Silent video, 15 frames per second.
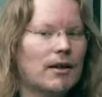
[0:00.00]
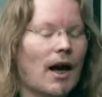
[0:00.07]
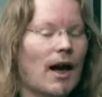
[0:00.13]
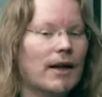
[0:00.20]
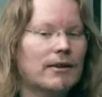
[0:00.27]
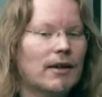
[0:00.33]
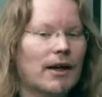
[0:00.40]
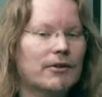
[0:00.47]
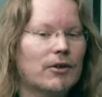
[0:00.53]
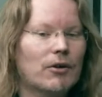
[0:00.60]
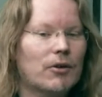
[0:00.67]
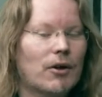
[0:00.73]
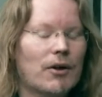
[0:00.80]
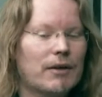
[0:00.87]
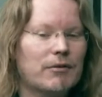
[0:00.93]
I
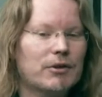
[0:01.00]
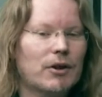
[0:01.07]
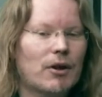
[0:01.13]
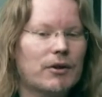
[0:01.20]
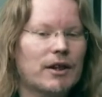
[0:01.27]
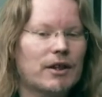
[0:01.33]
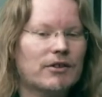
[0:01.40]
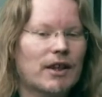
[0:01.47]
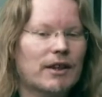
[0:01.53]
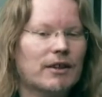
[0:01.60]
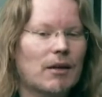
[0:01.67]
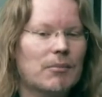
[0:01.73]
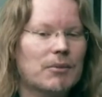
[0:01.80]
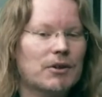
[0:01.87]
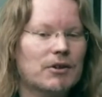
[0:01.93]
don't even know the exact
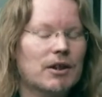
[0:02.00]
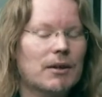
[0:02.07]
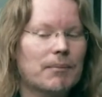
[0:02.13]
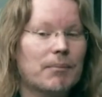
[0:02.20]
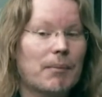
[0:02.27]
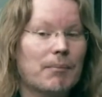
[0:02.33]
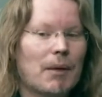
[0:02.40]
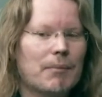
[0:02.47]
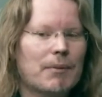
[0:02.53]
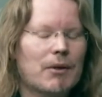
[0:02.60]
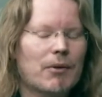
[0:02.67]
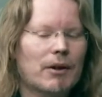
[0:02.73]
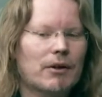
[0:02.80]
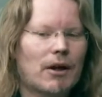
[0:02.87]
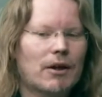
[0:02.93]
numbers, and it might be
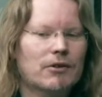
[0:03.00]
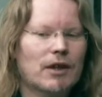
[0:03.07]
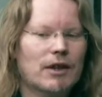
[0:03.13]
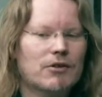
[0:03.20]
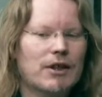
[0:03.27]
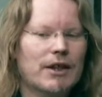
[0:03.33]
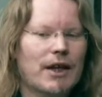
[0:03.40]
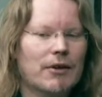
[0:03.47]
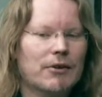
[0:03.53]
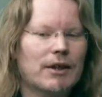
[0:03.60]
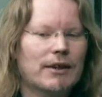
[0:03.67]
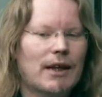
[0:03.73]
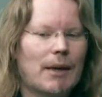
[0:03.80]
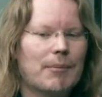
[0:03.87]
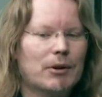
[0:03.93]
quite hard to actually
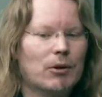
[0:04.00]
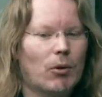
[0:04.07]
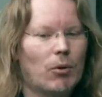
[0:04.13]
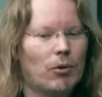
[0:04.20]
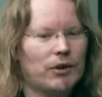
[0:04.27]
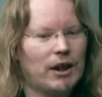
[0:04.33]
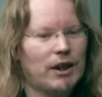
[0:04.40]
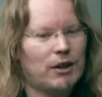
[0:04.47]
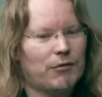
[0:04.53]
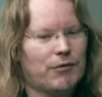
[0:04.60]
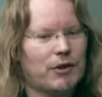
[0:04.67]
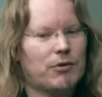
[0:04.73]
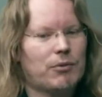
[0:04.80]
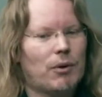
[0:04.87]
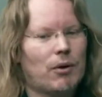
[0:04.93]
calculate that. But all the
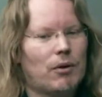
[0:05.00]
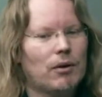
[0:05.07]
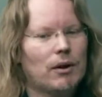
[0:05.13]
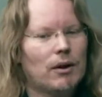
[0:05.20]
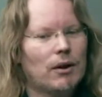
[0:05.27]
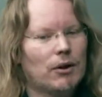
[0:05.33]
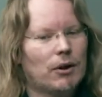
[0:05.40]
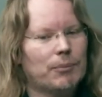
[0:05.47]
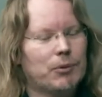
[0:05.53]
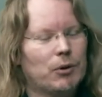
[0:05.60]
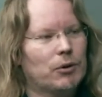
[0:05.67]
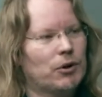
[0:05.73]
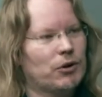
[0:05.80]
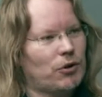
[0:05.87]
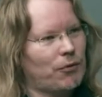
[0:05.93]
individual
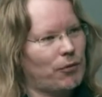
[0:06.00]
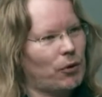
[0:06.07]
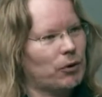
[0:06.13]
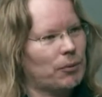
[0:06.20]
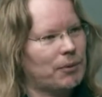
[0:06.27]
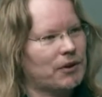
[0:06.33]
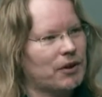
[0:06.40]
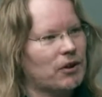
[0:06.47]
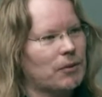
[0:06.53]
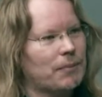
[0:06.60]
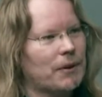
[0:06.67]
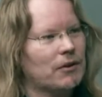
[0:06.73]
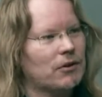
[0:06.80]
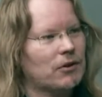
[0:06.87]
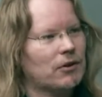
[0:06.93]
computers of all the
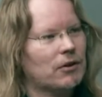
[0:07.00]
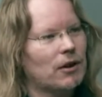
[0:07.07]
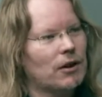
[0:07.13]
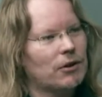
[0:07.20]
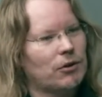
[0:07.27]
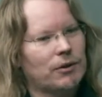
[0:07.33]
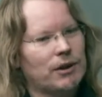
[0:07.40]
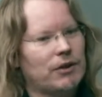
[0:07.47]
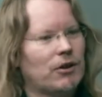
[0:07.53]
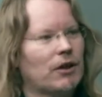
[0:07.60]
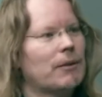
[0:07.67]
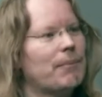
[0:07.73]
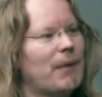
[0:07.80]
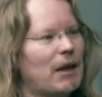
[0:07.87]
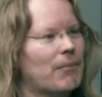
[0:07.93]
participants, so these are
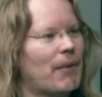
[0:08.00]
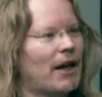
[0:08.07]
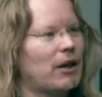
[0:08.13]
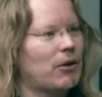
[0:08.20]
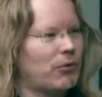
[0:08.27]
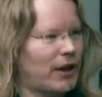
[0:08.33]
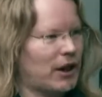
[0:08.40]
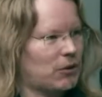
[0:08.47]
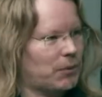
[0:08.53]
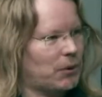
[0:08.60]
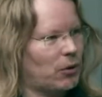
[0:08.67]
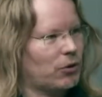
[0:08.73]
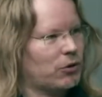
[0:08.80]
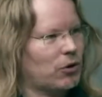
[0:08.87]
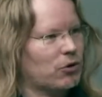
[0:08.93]
the big mining rigs, but
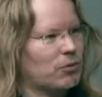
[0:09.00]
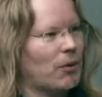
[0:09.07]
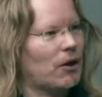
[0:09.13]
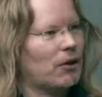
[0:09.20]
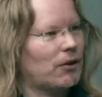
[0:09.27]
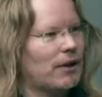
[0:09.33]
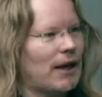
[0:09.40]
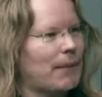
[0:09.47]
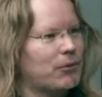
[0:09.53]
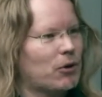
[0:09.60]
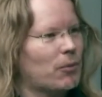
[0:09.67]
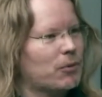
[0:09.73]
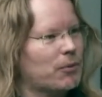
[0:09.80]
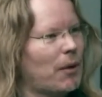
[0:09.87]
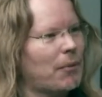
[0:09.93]
also smaller
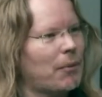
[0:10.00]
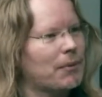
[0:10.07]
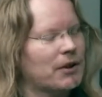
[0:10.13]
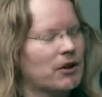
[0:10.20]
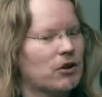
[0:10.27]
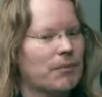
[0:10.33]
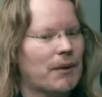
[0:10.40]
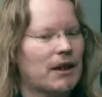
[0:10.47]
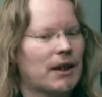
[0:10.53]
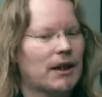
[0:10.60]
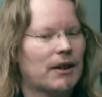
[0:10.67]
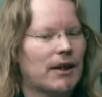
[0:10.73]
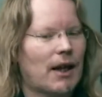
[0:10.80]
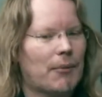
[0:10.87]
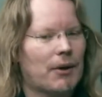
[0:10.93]
laptops maybe participating in
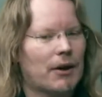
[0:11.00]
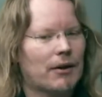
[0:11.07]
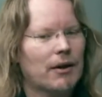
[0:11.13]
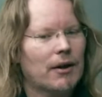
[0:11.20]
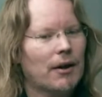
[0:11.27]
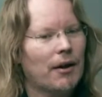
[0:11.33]
a network.